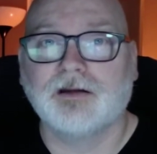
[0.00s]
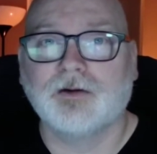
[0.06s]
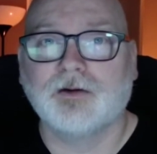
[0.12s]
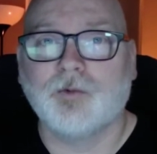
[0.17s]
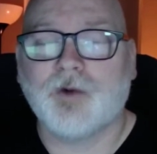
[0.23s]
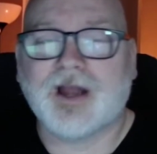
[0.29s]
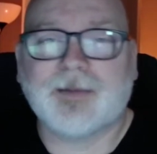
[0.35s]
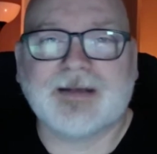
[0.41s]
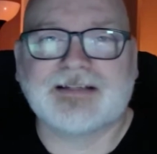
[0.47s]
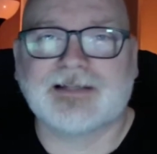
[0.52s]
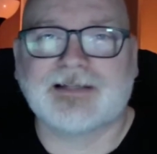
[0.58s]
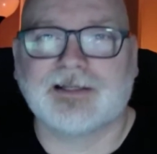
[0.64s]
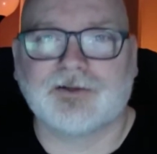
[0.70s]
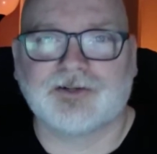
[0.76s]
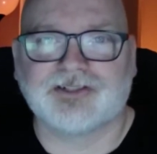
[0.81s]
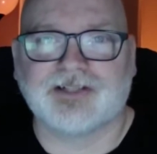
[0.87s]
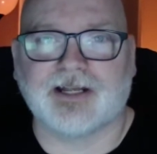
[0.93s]
Why am I selling
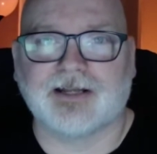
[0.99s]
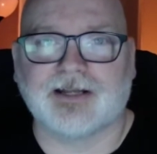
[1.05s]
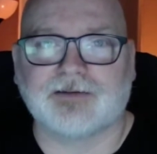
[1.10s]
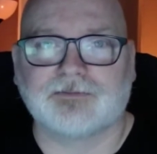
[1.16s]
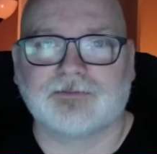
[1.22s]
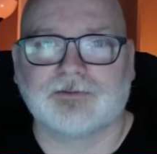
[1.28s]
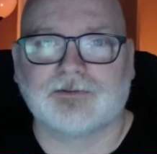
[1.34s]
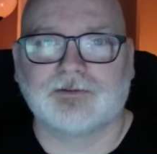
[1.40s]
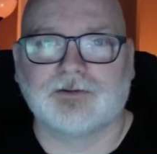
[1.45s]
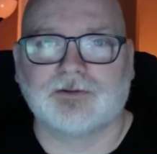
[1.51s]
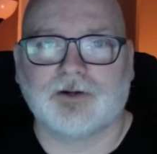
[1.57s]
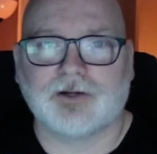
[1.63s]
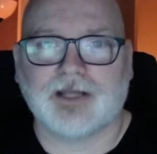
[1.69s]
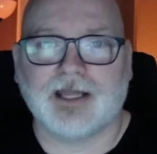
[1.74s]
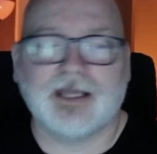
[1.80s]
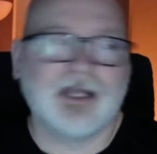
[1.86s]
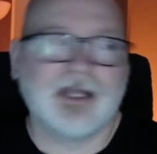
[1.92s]
Chris Tanev?
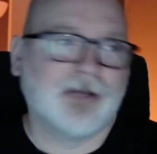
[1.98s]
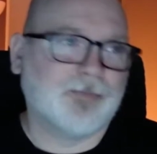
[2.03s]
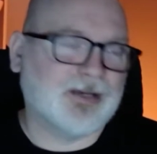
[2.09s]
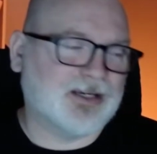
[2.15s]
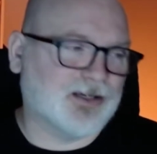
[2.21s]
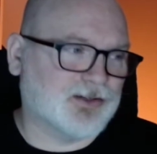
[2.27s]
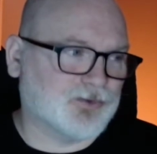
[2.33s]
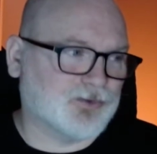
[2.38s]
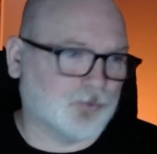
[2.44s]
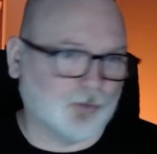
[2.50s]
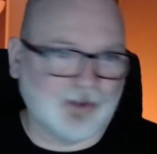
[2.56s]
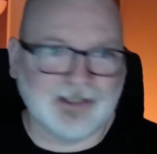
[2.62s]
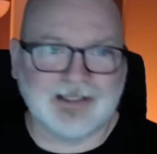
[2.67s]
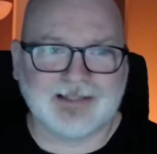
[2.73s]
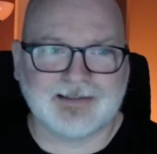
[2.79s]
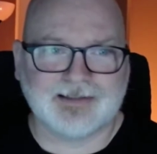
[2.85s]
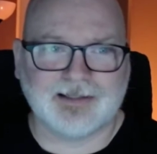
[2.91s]
Okay? Because
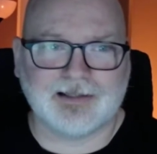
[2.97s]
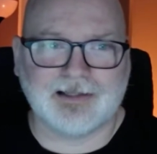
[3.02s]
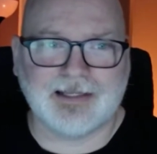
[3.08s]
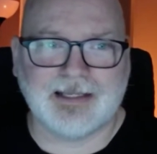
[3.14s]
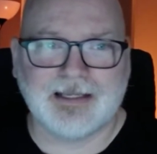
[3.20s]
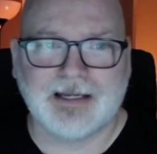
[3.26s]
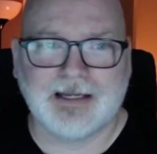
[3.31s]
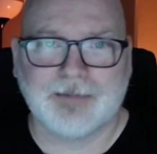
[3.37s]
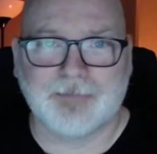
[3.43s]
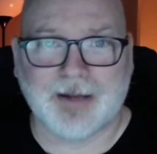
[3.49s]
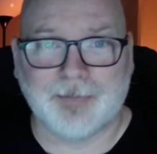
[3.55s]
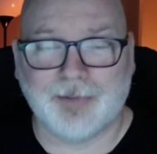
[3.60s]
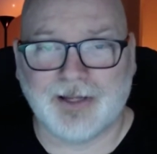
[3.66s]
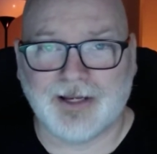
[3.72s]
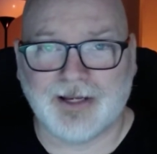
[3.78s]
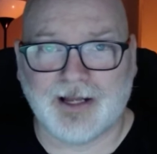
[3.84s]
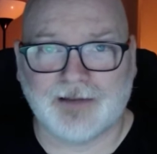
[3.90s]
realistically, my
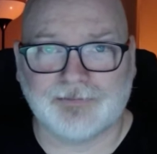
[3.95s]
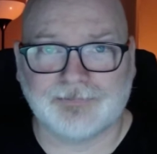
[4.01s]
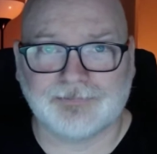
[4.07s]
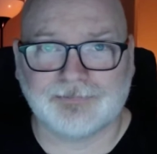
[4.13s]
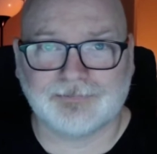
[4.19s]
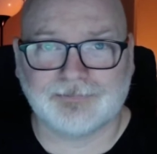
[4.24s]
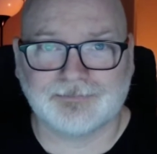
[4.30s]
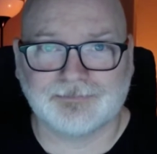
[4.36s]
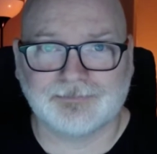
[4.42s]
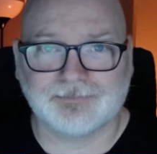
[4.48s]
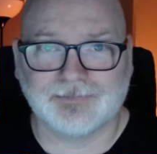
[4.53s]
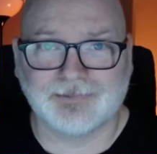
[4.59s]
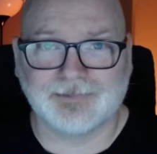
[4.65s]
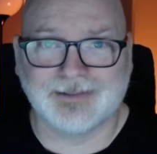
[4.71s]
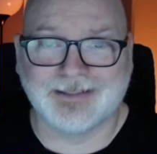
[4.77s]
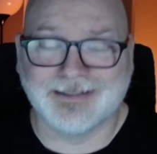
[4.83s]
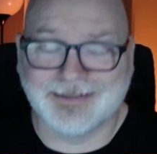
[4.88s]
playoff
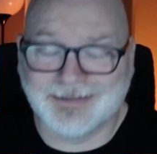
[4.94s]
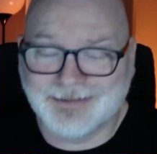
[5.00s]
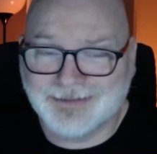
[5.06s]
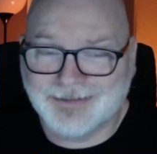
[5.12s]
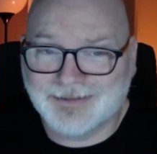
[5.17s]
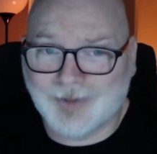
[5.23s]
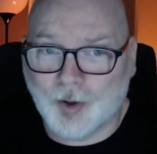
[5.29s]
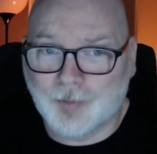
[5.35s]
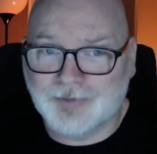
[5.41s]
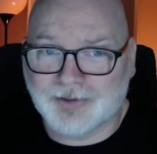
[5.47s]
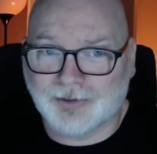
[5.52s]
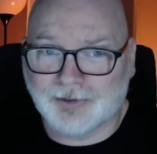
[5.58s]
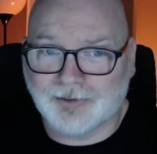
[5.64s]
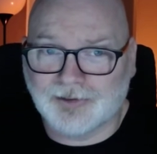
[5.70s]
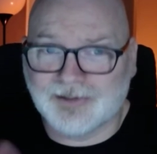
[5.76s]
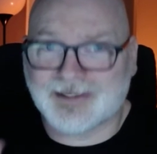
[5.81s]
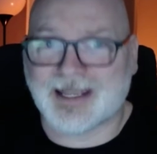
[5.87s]
hopes are a
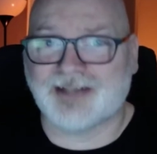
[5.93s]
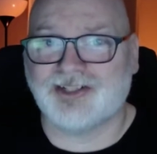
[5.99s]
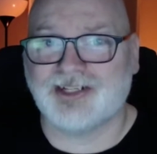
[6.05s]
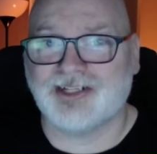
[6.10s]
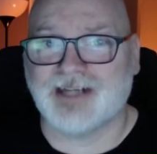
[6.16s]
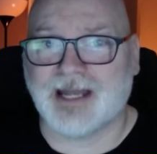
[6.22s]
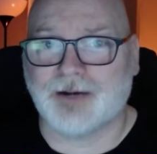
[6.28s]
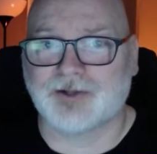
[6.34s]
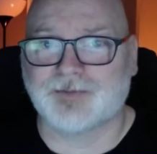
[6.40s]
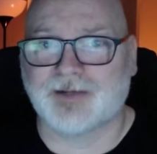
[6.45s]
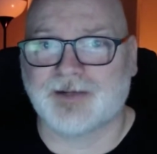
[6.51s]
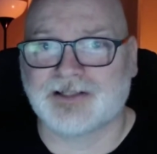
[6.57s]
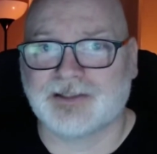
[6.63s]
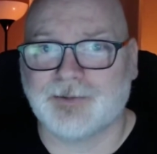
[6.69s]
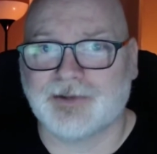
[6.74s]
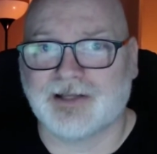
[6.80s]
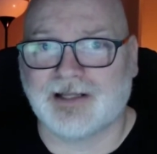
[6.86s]
little sketchy now,
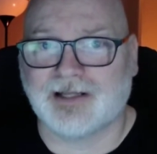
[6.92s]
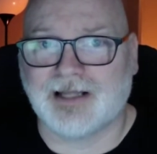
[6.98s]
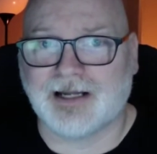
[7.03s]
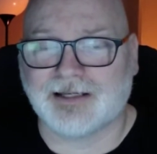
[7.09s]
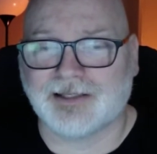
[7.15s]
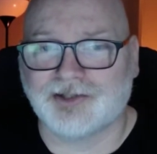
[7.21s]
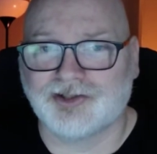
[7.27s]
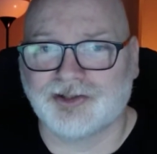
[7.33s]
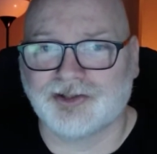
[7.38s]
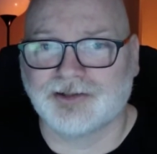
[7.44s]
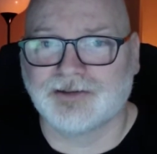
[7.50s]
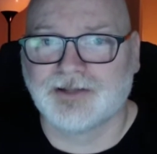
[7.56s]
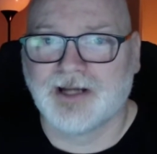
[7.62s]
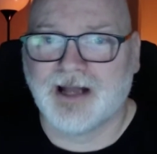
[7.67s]
especially with Halak injured.